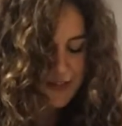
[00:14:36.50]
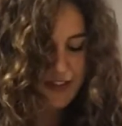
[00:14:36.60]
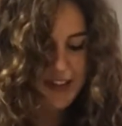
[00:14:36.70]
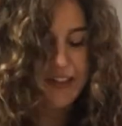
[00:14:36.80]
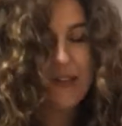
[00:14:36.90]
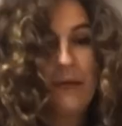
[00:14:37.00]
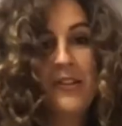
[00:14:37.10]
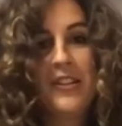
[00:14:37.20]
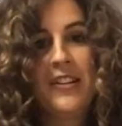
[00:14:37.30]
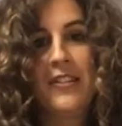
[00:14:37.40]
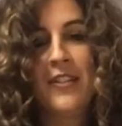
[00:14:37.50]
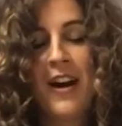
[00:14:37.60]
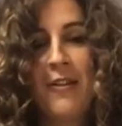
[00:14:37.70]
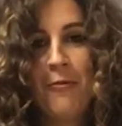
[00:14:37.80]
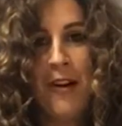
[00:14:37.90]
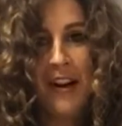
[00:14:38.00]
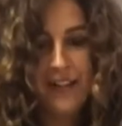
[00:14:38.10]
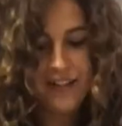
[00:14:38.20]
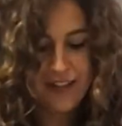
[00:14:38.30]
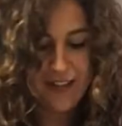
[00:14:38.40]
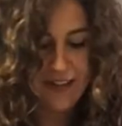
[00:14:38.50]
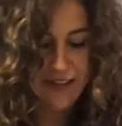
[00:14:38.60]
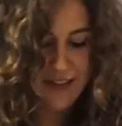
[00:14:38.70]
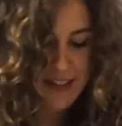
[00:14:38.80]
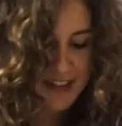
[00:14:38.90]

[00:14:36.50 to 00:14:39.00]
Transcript: really squishy and they're not wanting to